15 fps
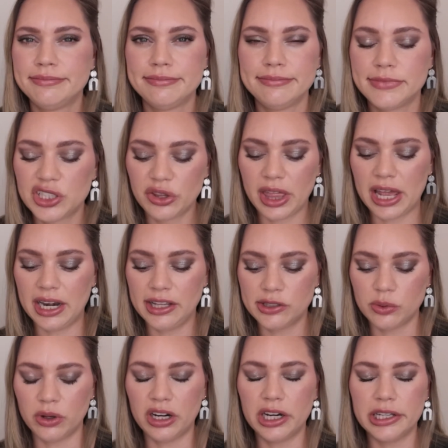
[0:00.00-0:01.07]
So that is
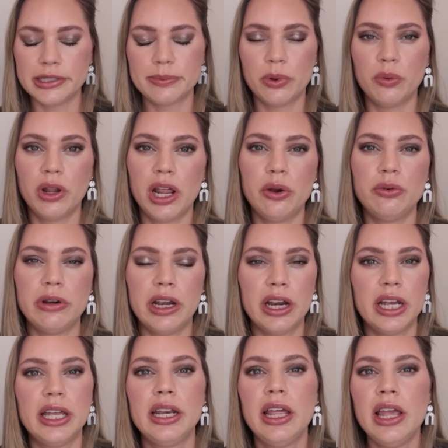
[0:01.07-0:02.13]
what it is. But when I
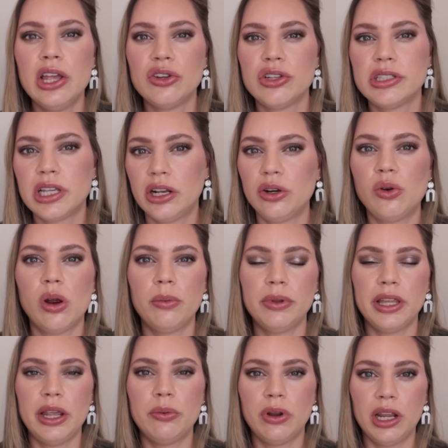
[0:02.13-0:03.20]
wear it just on a normal
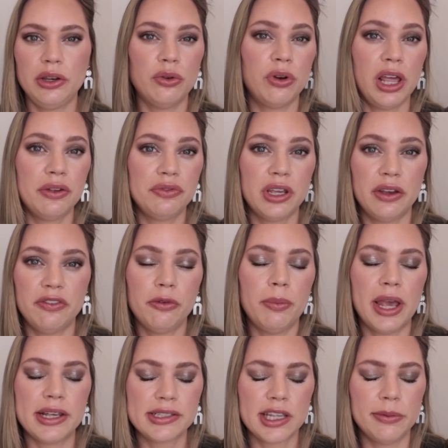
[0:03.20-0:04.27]
day when I don't have to have a
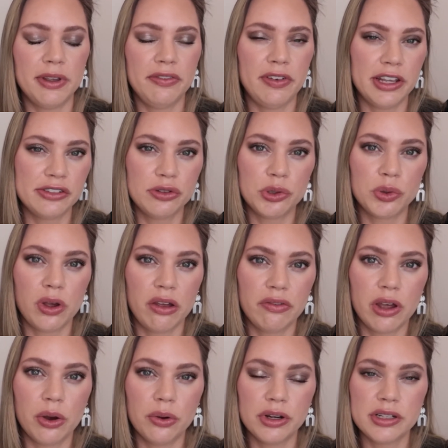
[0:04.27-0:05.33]
mask on my face for 12
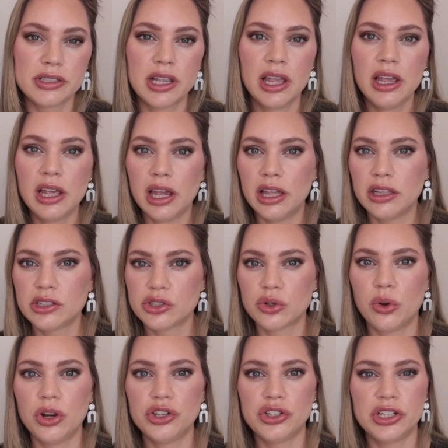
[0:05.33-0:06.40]
hours, it looks
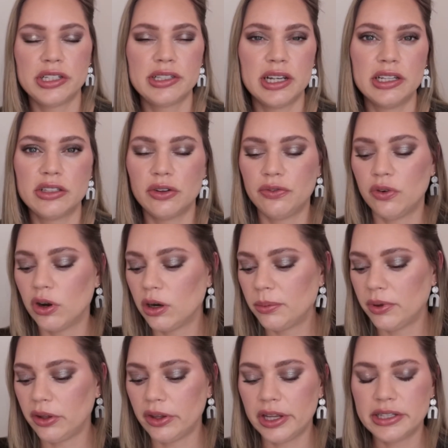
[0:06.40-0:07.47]
gorgeous. It's
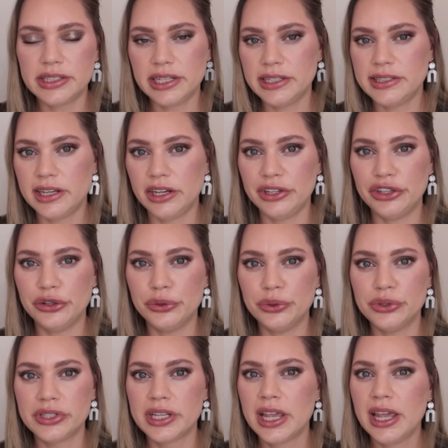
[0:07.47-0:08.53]
affordable. It's easy to
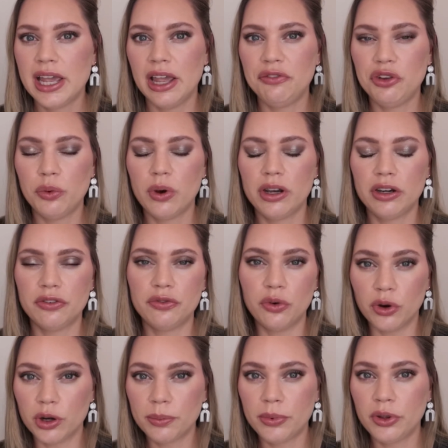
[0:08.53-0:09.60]
use. If you want an
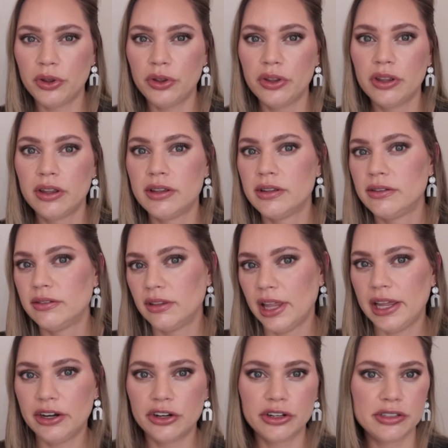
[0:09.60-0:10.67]
affordable,
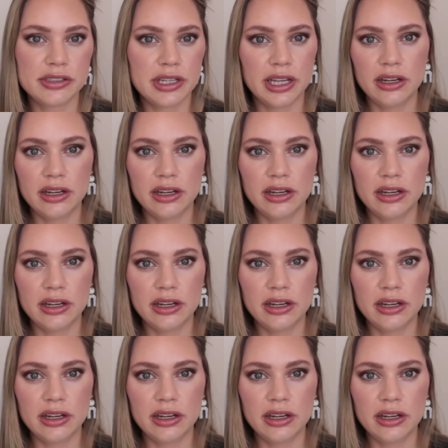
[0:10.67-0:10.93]
lighter skin